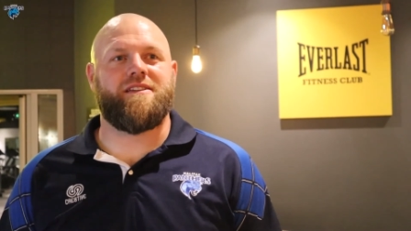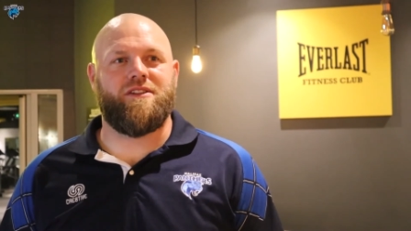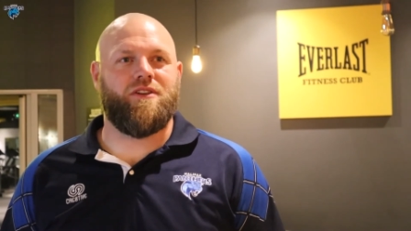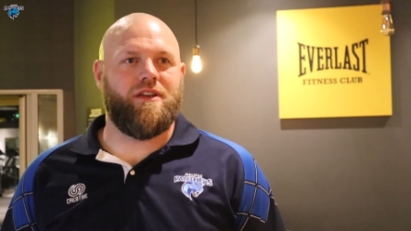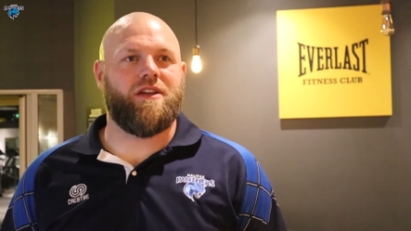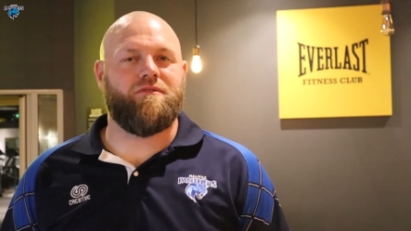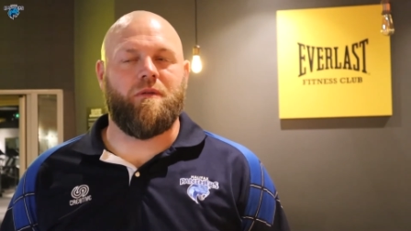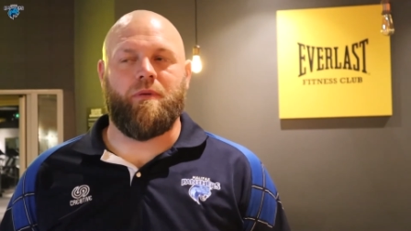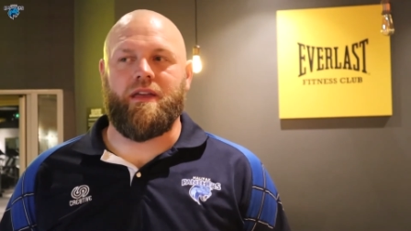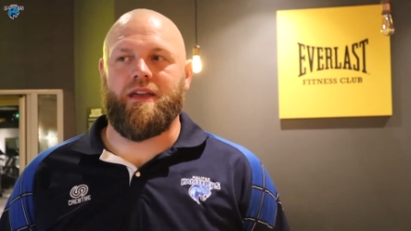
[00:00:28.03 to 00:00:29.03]
You know, you can
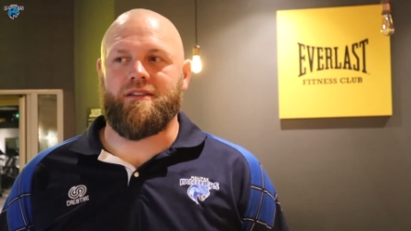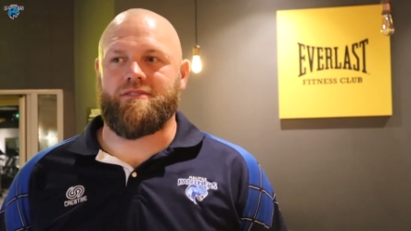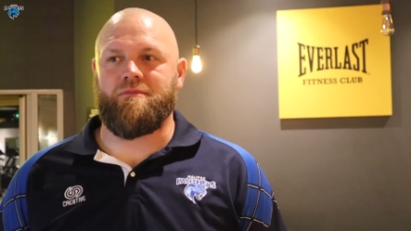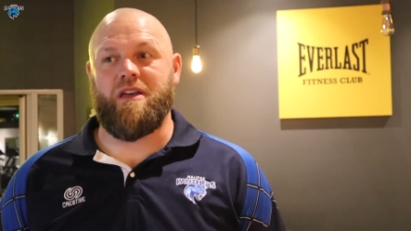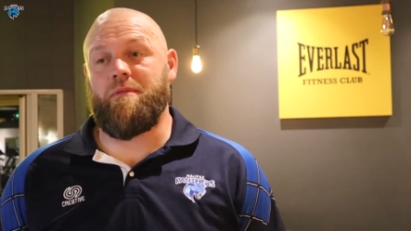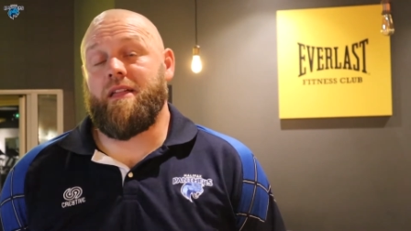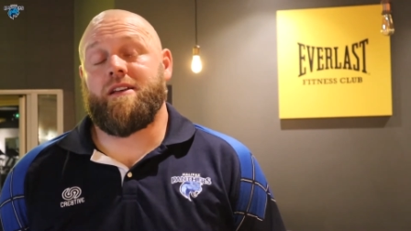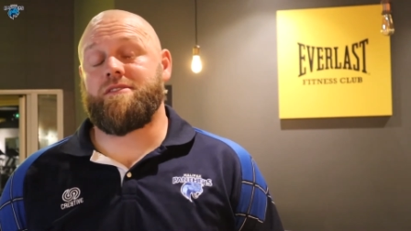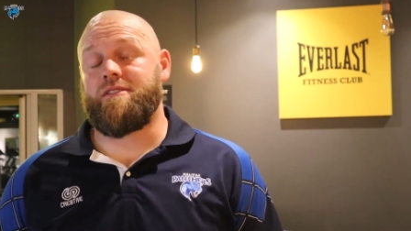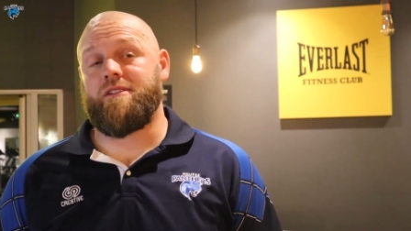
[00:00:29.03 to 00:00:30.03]
repeat it. So maybe
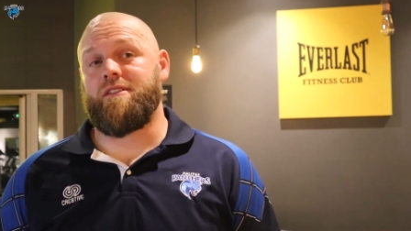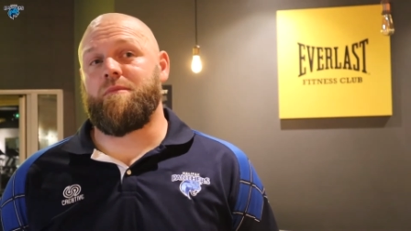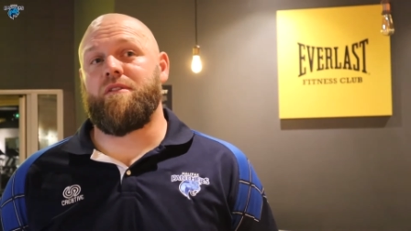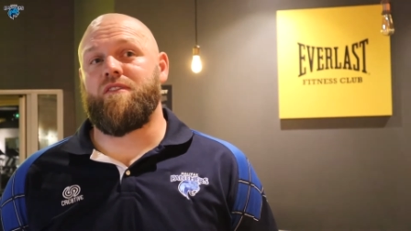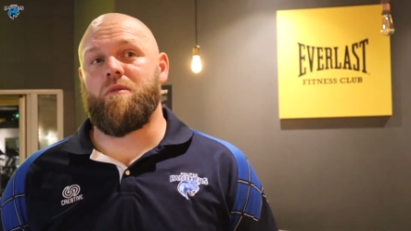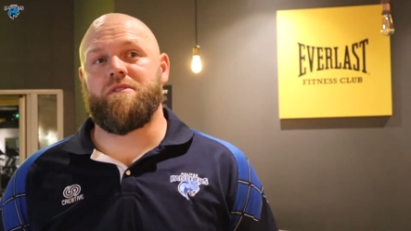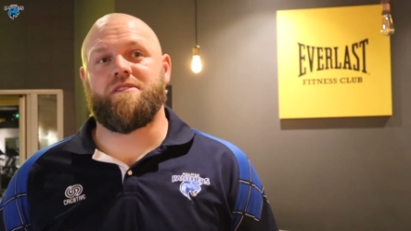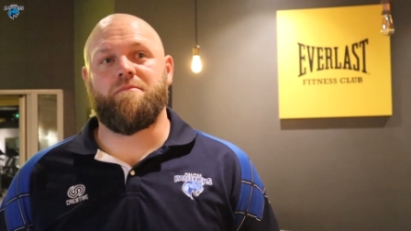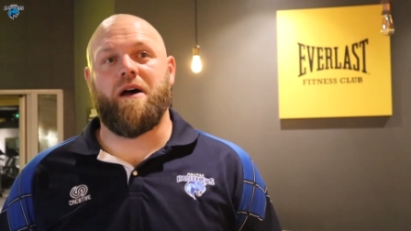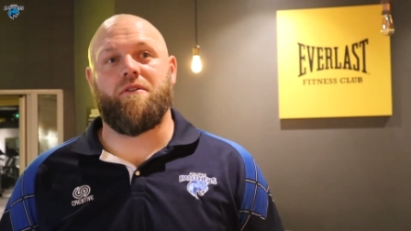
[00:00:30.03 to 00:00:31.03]
that's you know the performance
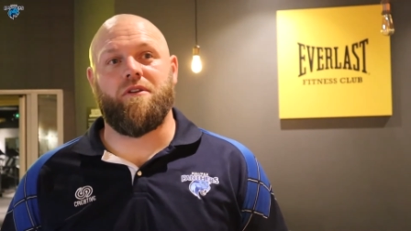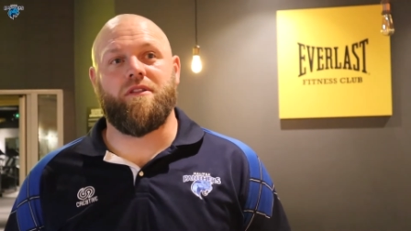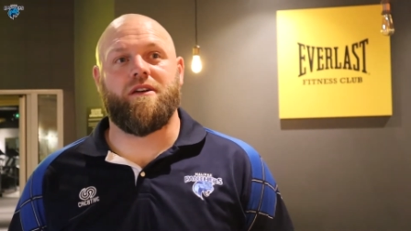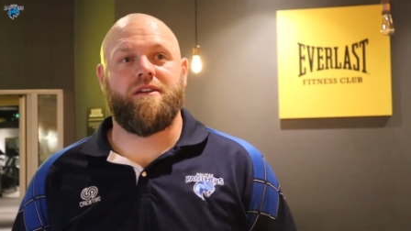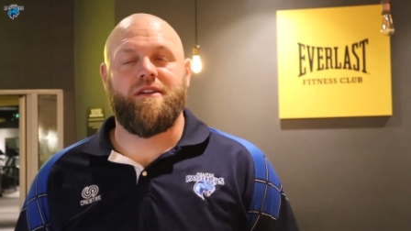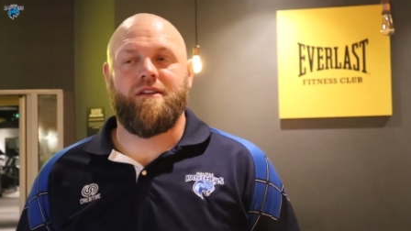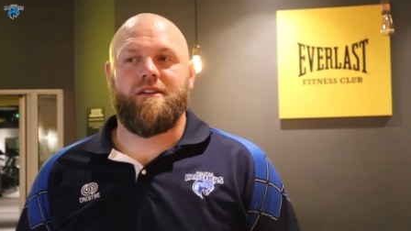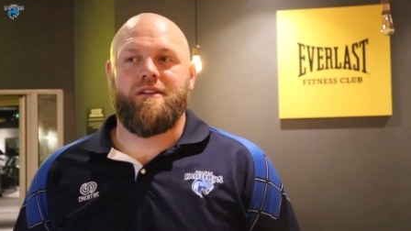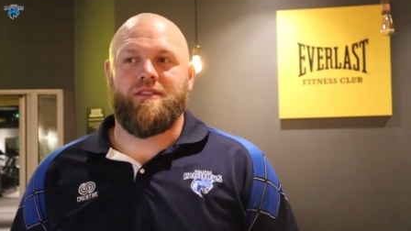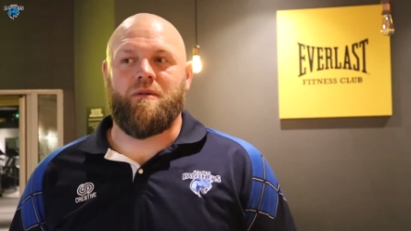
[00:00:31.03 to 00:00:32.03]
at Barrow
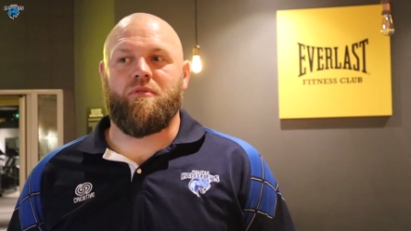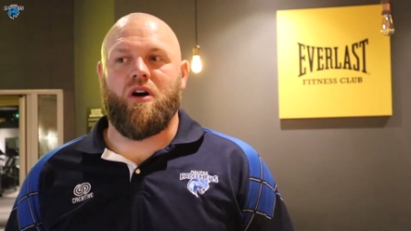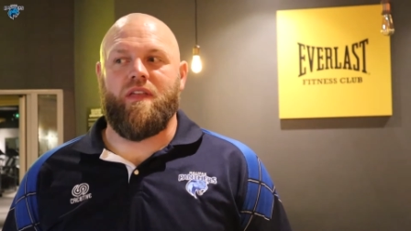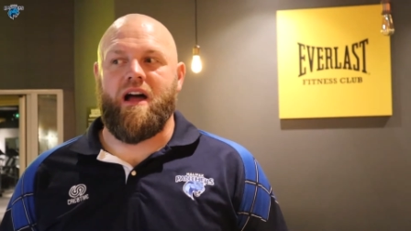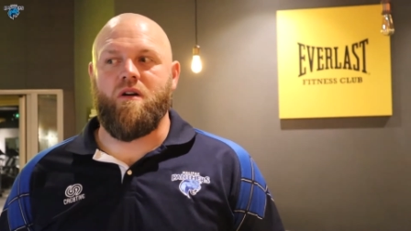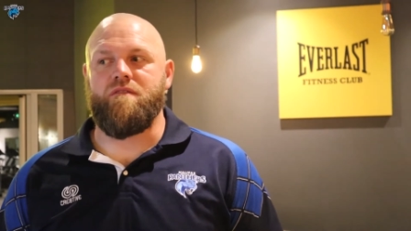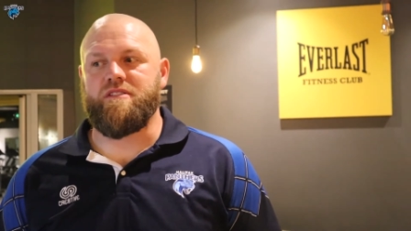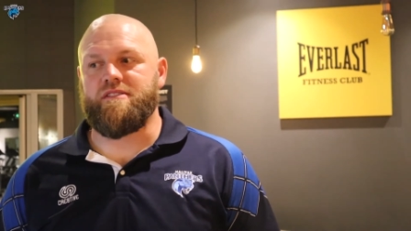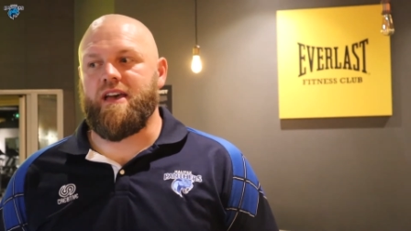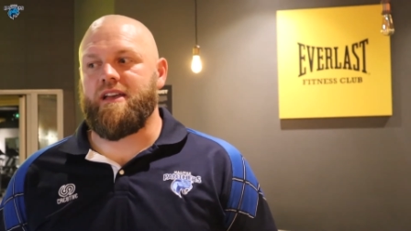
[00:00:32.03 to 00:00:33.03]
that that brought that out of
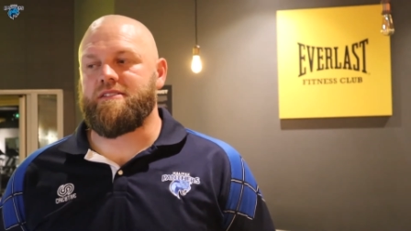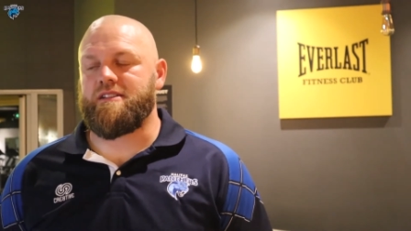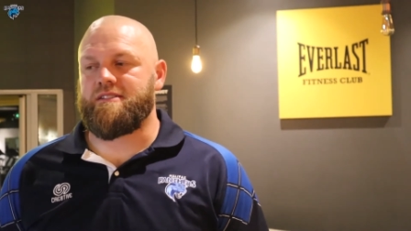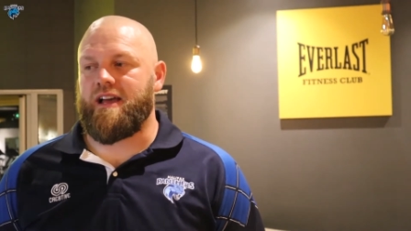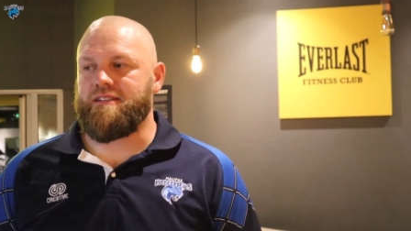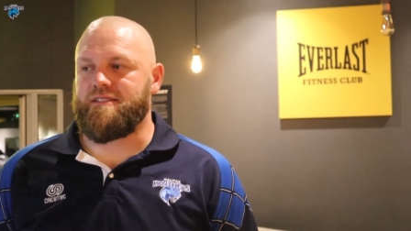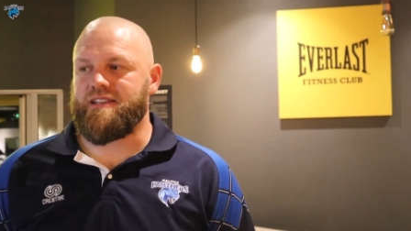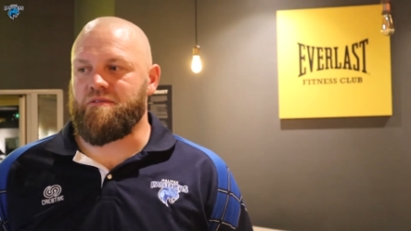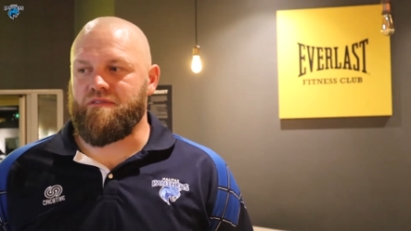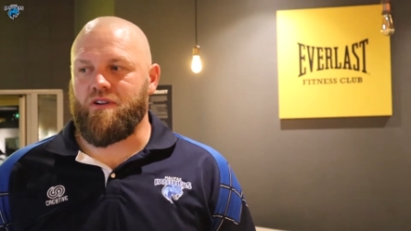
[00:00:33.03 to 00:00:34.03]
us there. So that's nice to
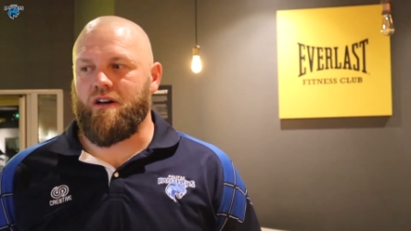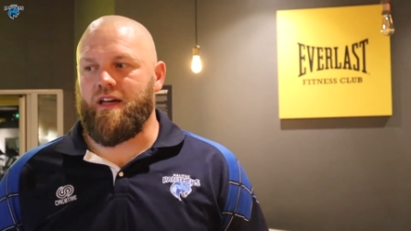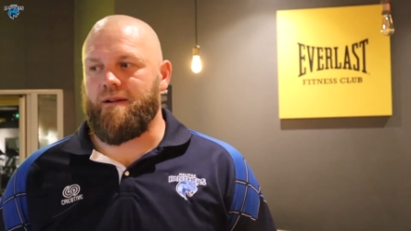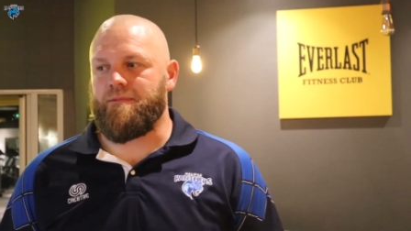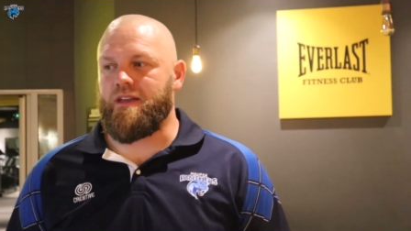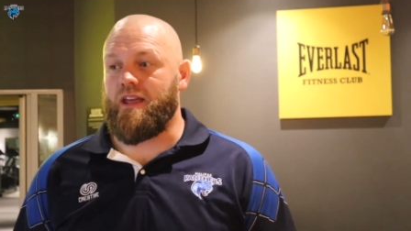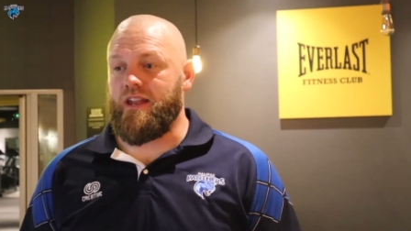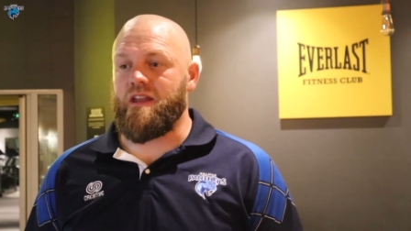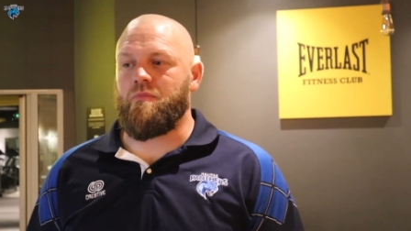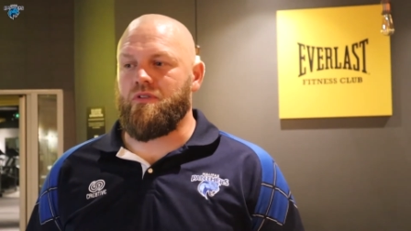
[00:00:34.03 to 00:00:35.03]
see. We've got that
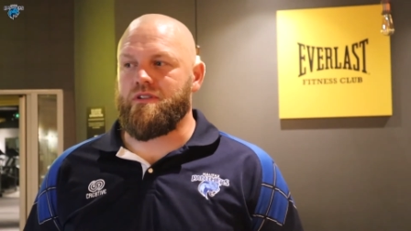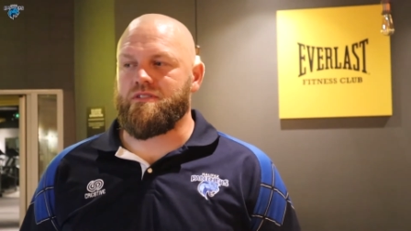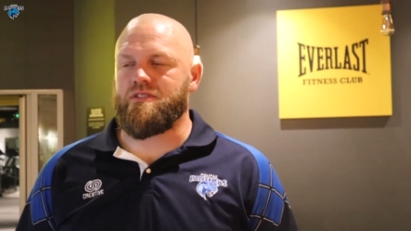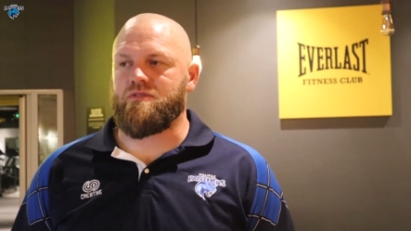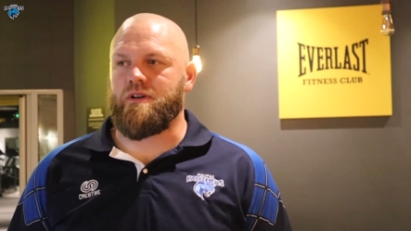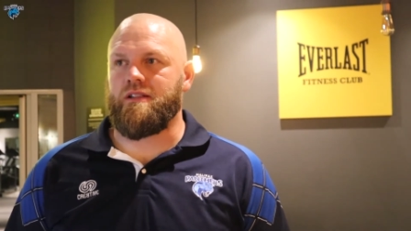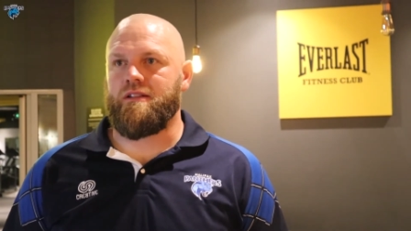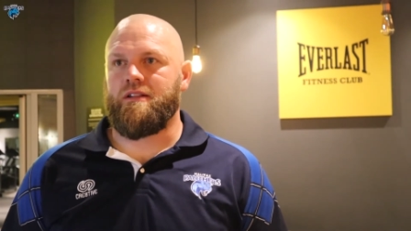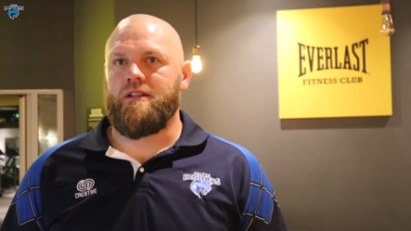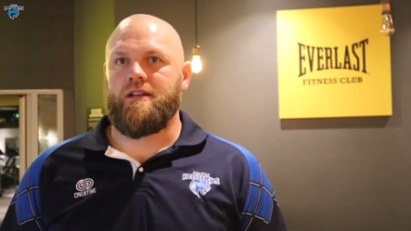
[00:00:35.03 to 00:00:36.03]
in, in abundance as well.